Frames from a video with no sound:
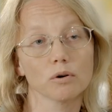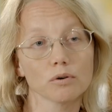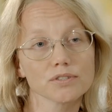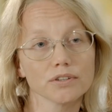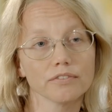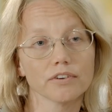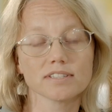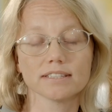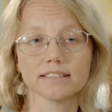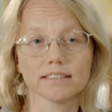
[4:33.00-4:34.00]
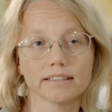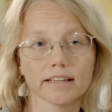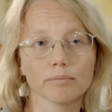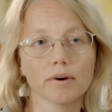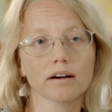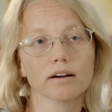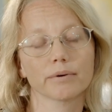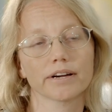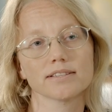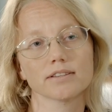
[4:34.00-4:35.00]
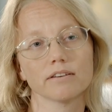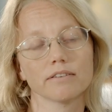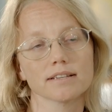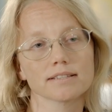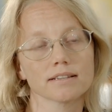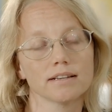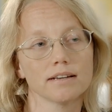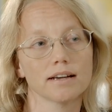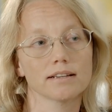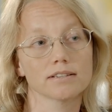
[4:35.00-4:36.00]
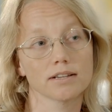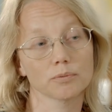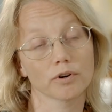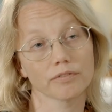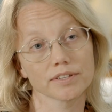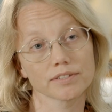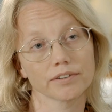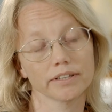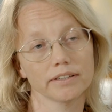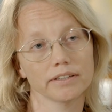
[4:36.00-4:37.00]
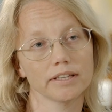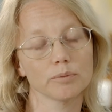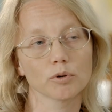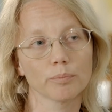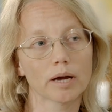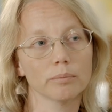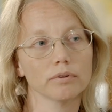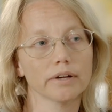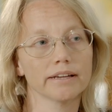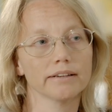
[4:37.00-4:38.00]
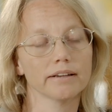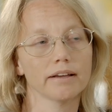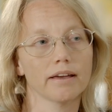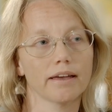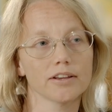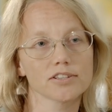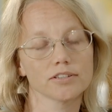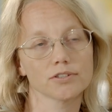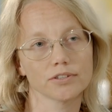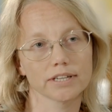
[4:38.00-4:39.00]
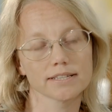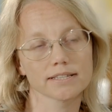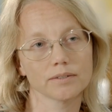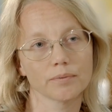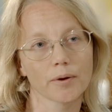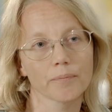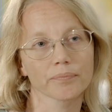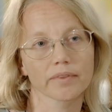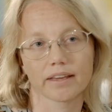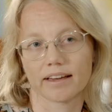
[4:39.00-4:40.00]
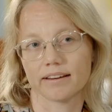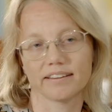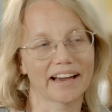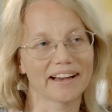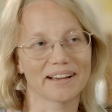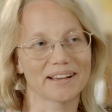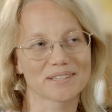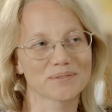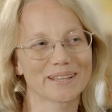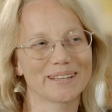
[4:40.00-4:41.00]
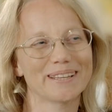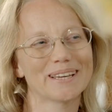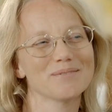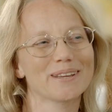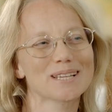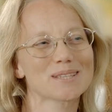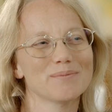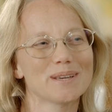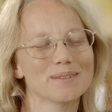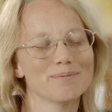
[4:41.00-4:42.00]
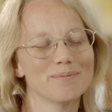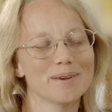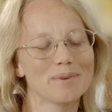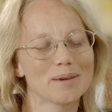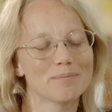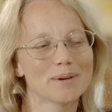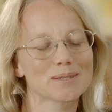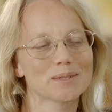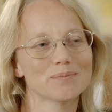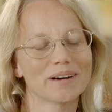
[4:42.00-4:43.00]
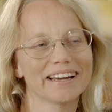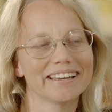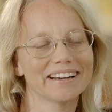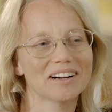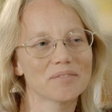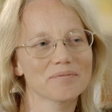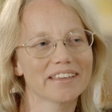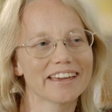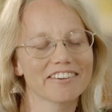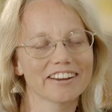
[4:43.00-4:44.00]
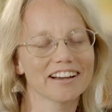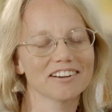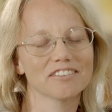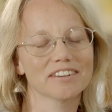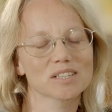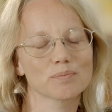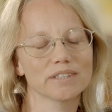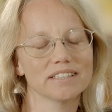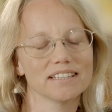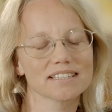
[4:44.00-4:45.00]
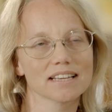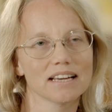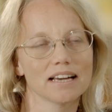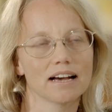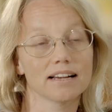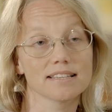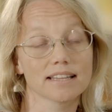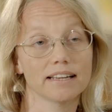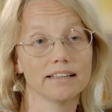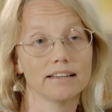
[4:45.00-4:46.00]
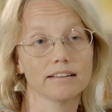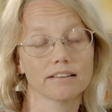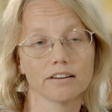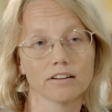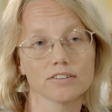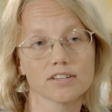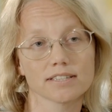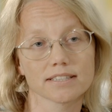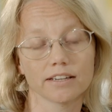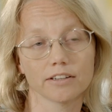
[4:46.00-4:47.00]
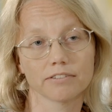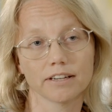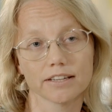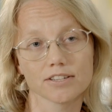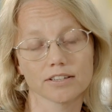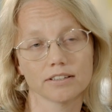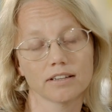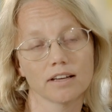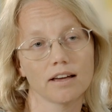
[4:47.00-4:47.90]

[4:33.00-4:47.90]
Aarhus University in Denmark, where I serve as, as you said, professor in, in Hebrew Bible and ancient Judaism. And yeah, as one can get, guess, maybe based on my um, area of expertise, I studied theology, study of religion,